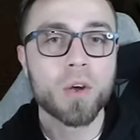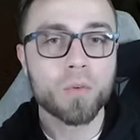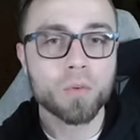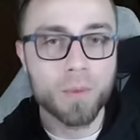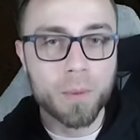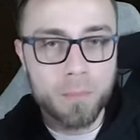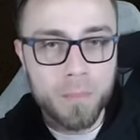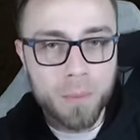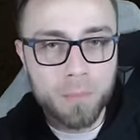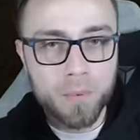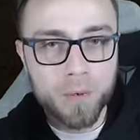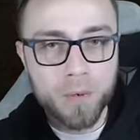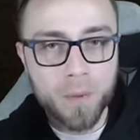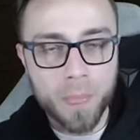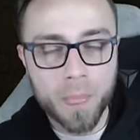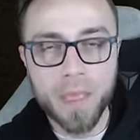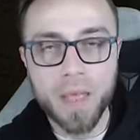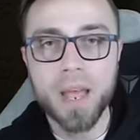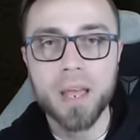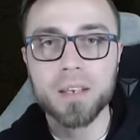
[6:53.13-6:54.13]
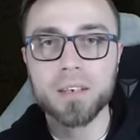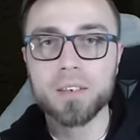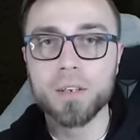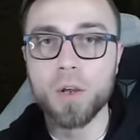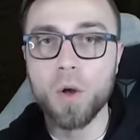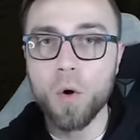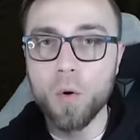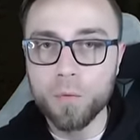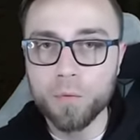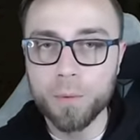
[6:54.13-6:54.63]
Remember that
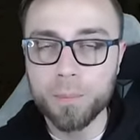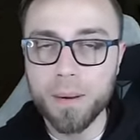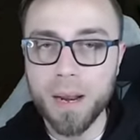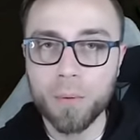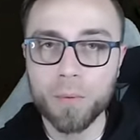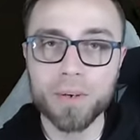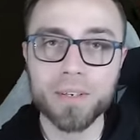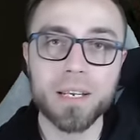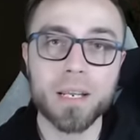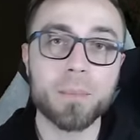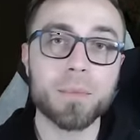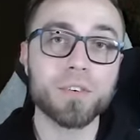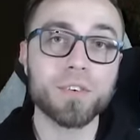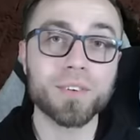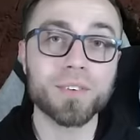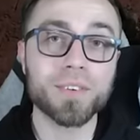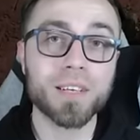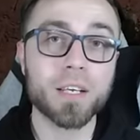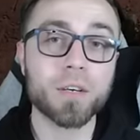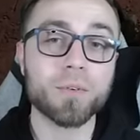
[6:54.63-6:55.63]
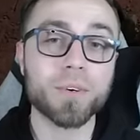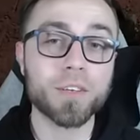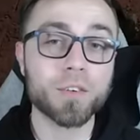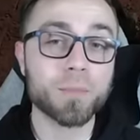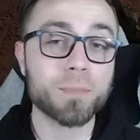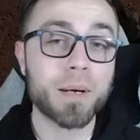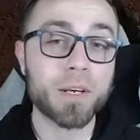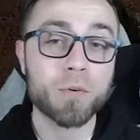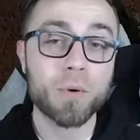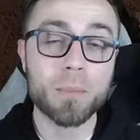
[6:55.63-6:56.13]
overpower damage is
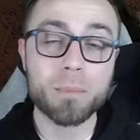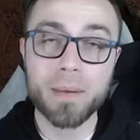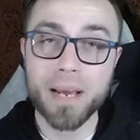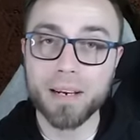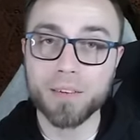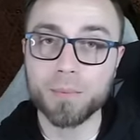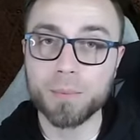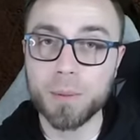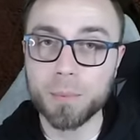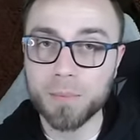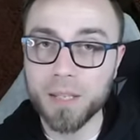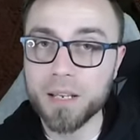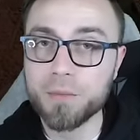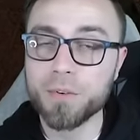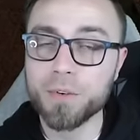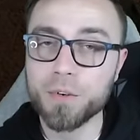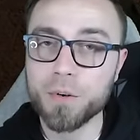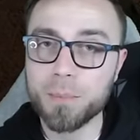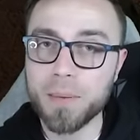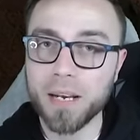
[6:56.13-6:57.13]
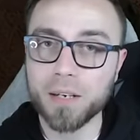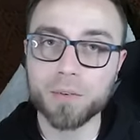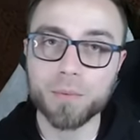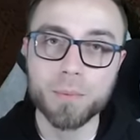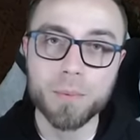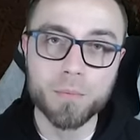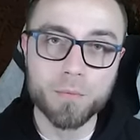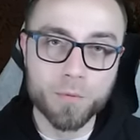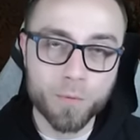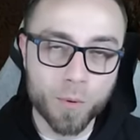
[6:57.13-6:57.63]
increased by your maximum life and your
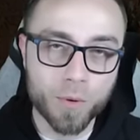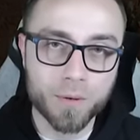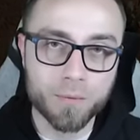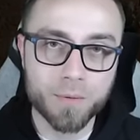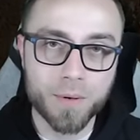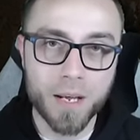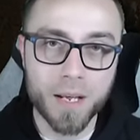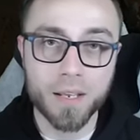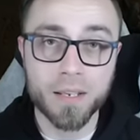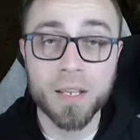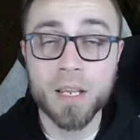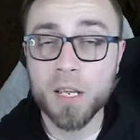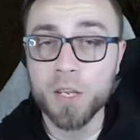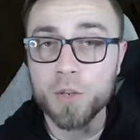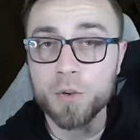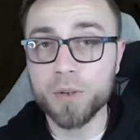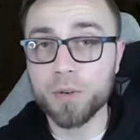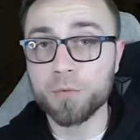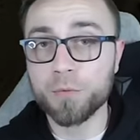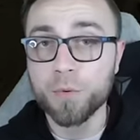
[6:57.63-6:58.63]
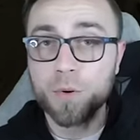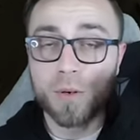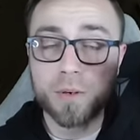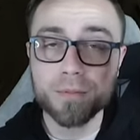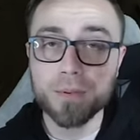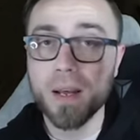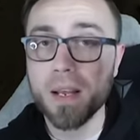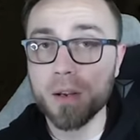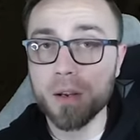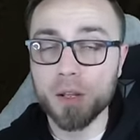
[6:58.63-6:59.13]
maximum fortify. You can
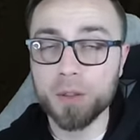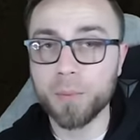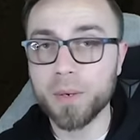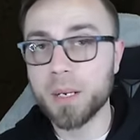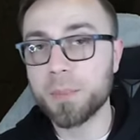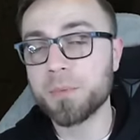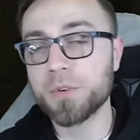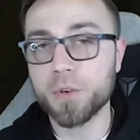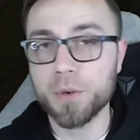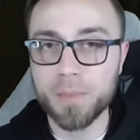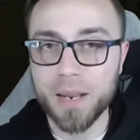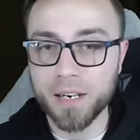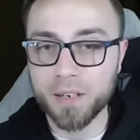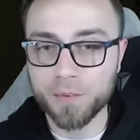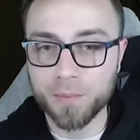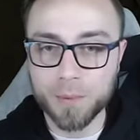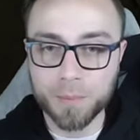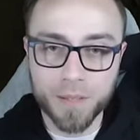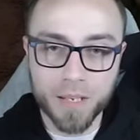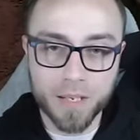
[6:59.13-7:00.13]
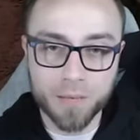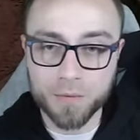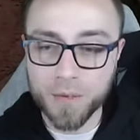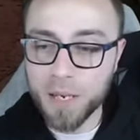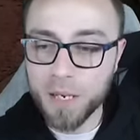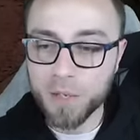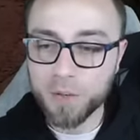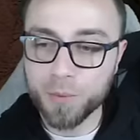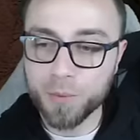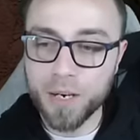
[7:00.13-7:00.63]
fortify all the way up to your maximum life.
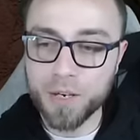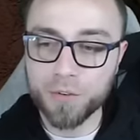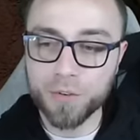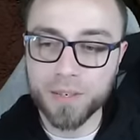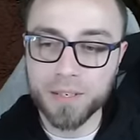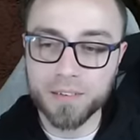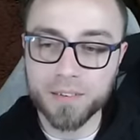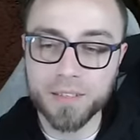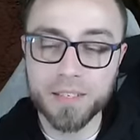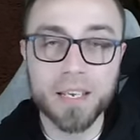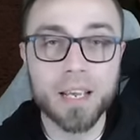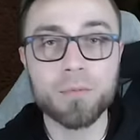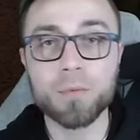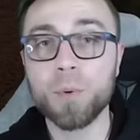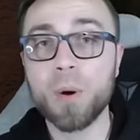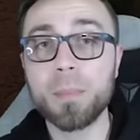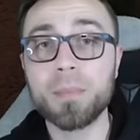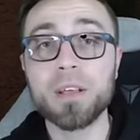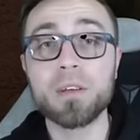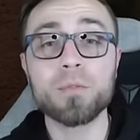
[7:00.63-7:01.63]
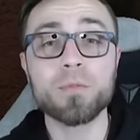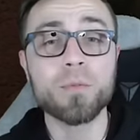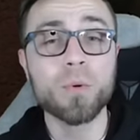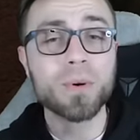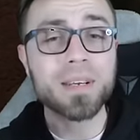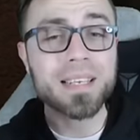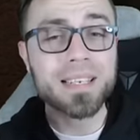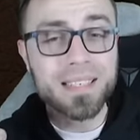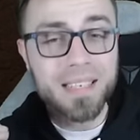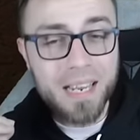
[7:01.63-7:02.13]
So as you can see, I have a whopping
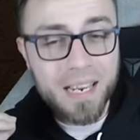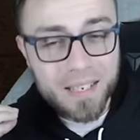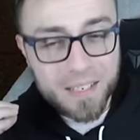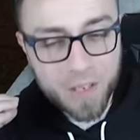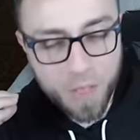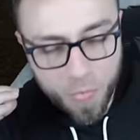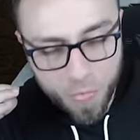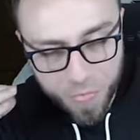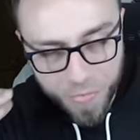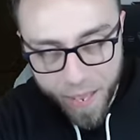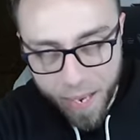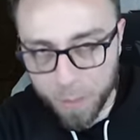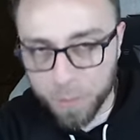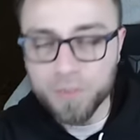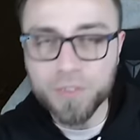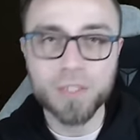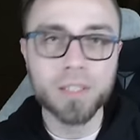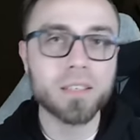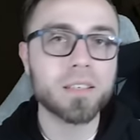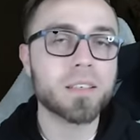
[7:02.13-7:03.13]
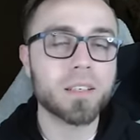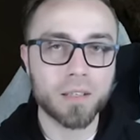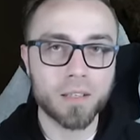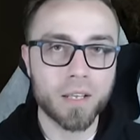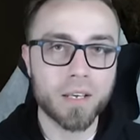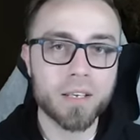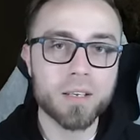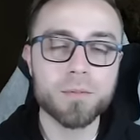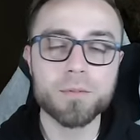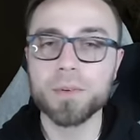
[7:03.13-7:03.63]
forty-nine thousand
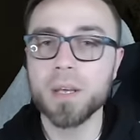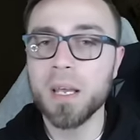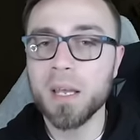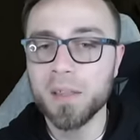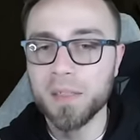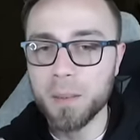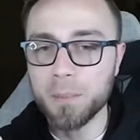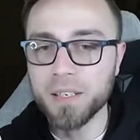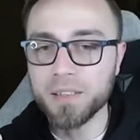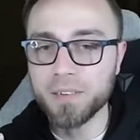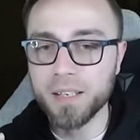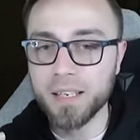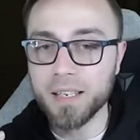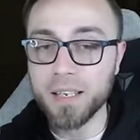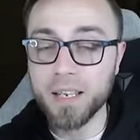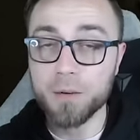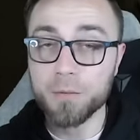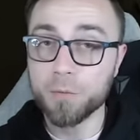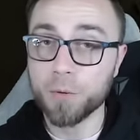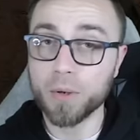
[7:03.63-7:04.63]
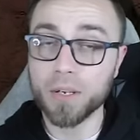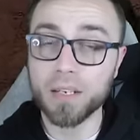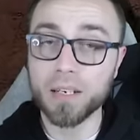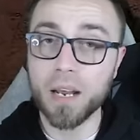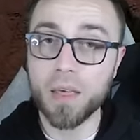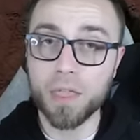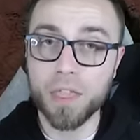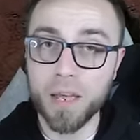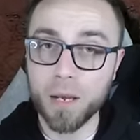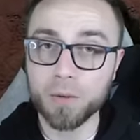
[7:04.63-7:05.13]
life. That means I can get
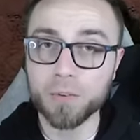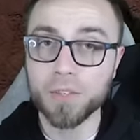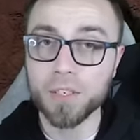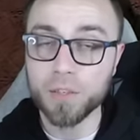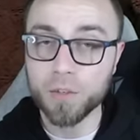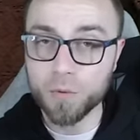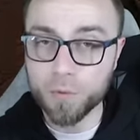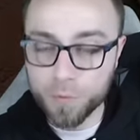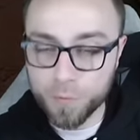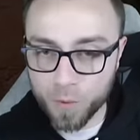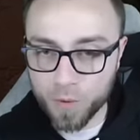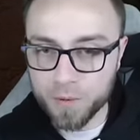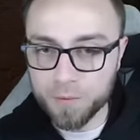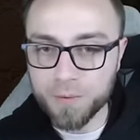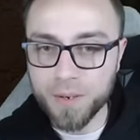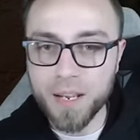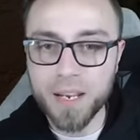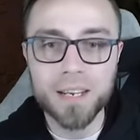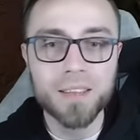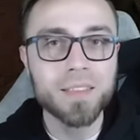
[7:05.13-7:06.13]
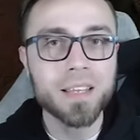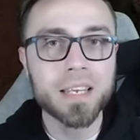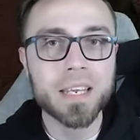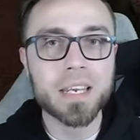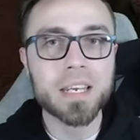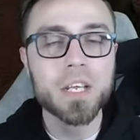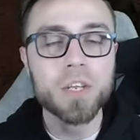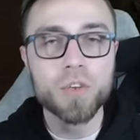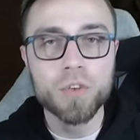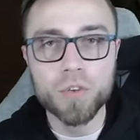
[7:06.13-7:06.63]
forty-nine thousand fortify and then
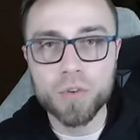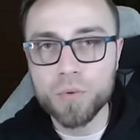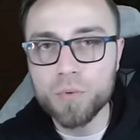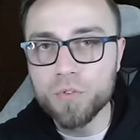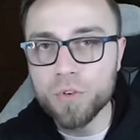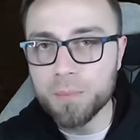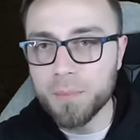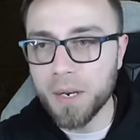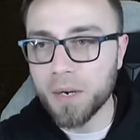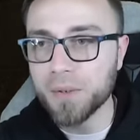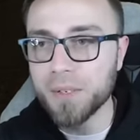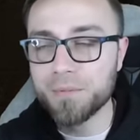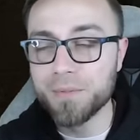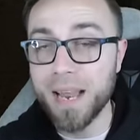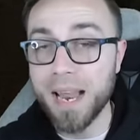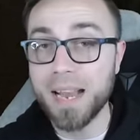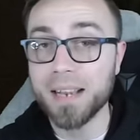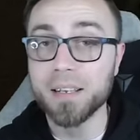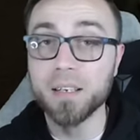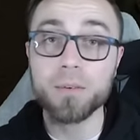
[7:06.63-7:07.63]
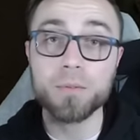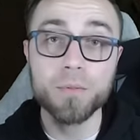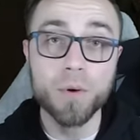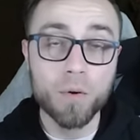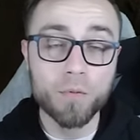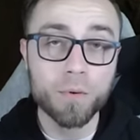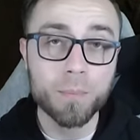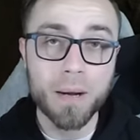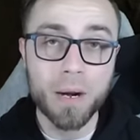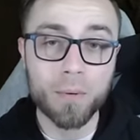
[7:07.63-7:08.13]
gain a huge amount of additive
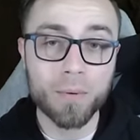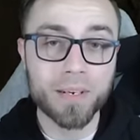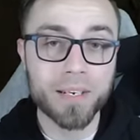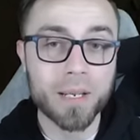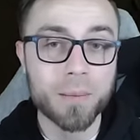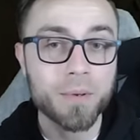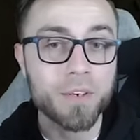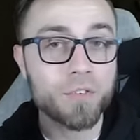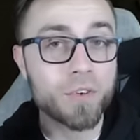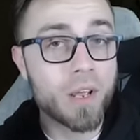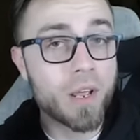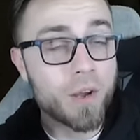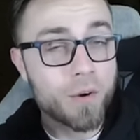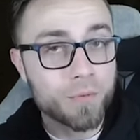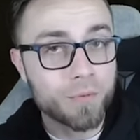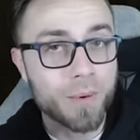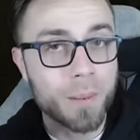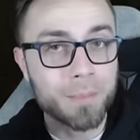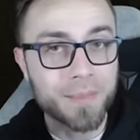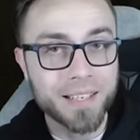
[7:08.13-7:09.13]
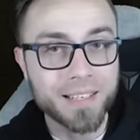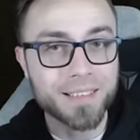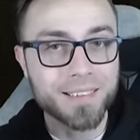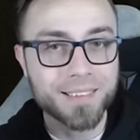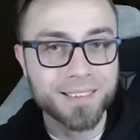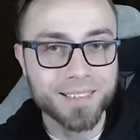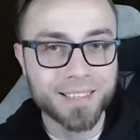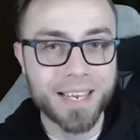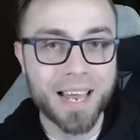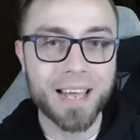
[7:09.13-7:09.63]
overpower damage from these
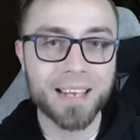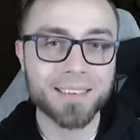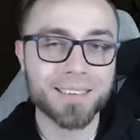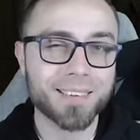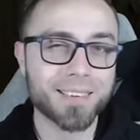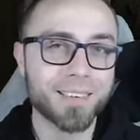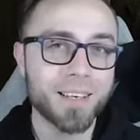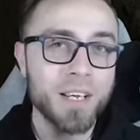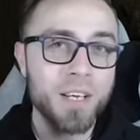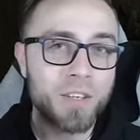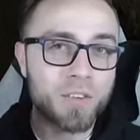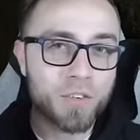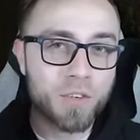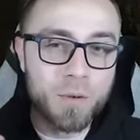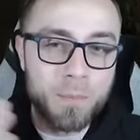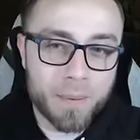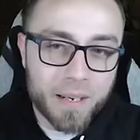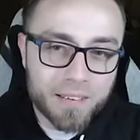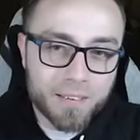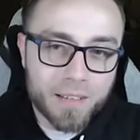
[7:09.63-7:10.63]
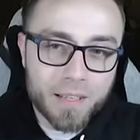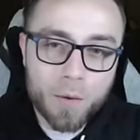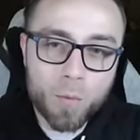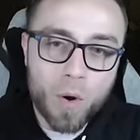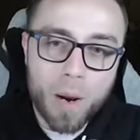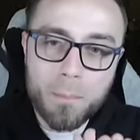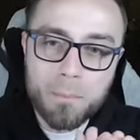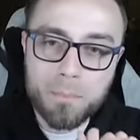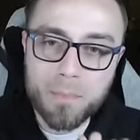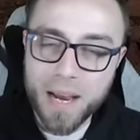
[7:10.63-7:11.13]
stats. So you basically
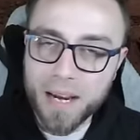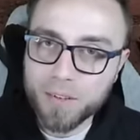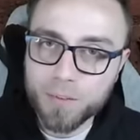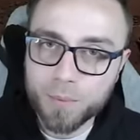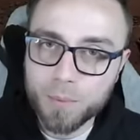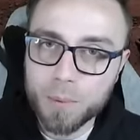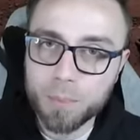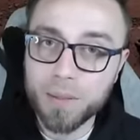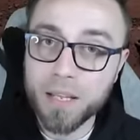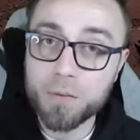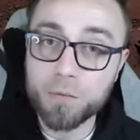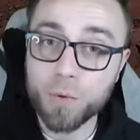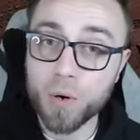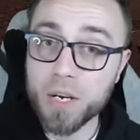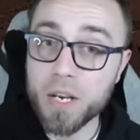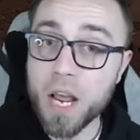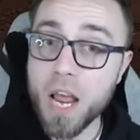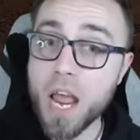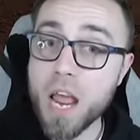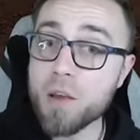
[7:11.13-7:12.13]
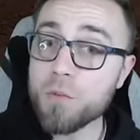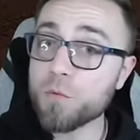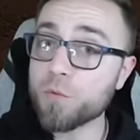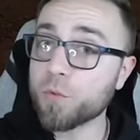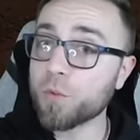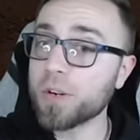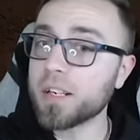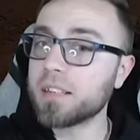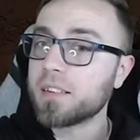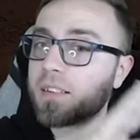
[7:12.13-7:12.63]
want maximum life on
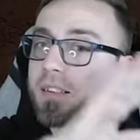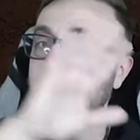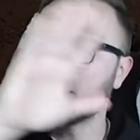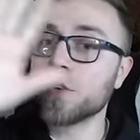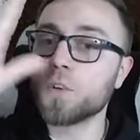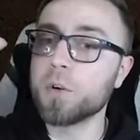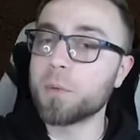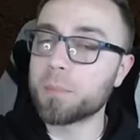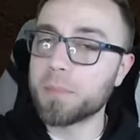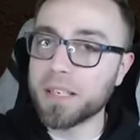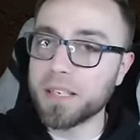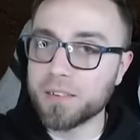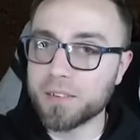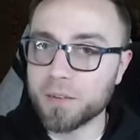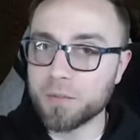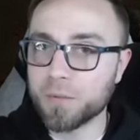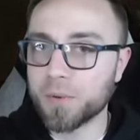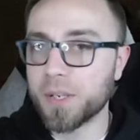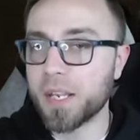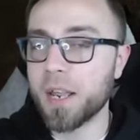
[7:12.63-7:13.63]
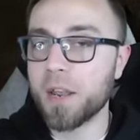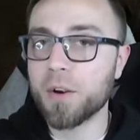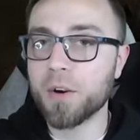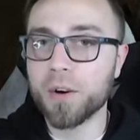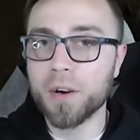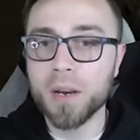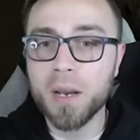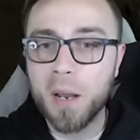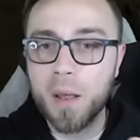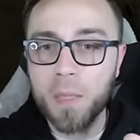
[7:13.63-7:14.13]
every single piece of
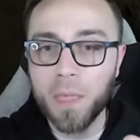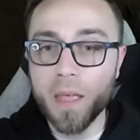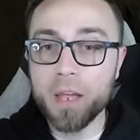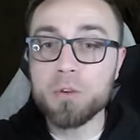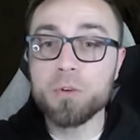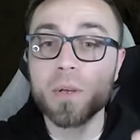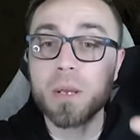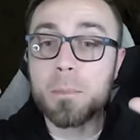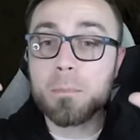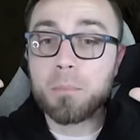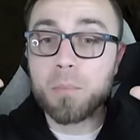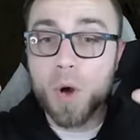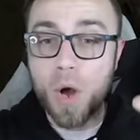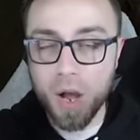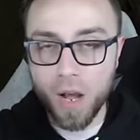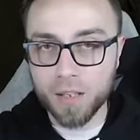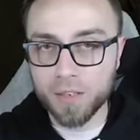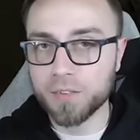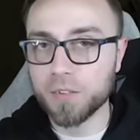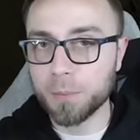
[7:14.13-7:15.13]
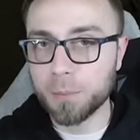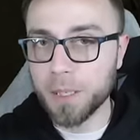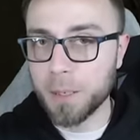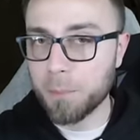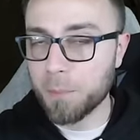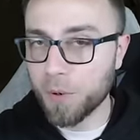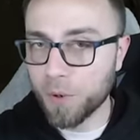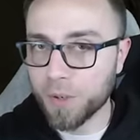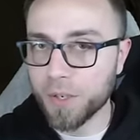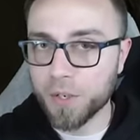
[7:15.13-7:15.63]
gear that you could possibly
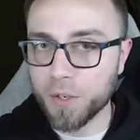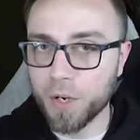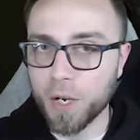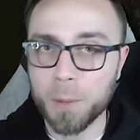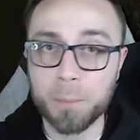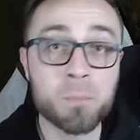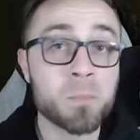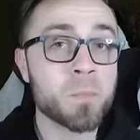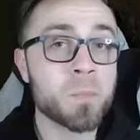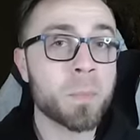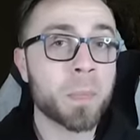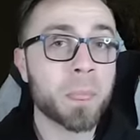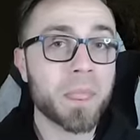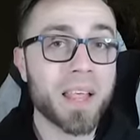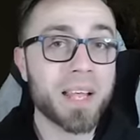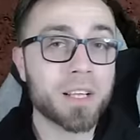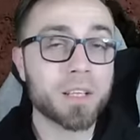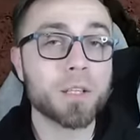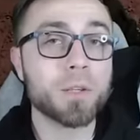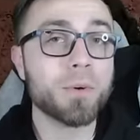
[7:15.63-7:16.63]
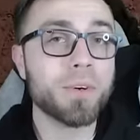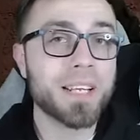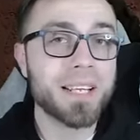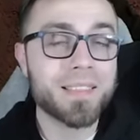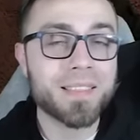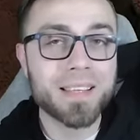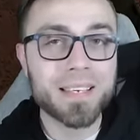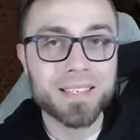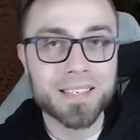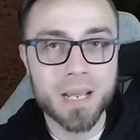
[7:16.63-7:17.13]
put it on,
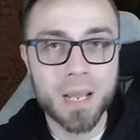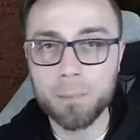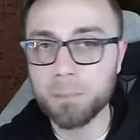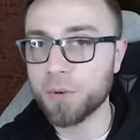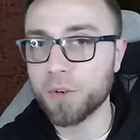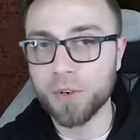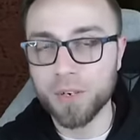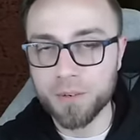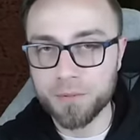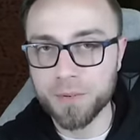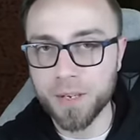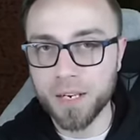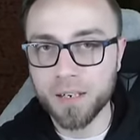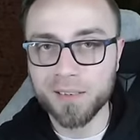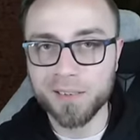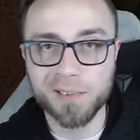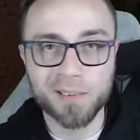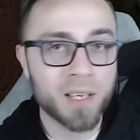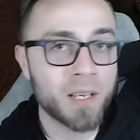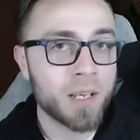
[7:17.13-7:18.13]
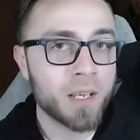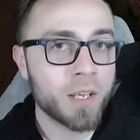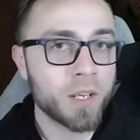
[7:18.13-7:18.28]
including the temper effects.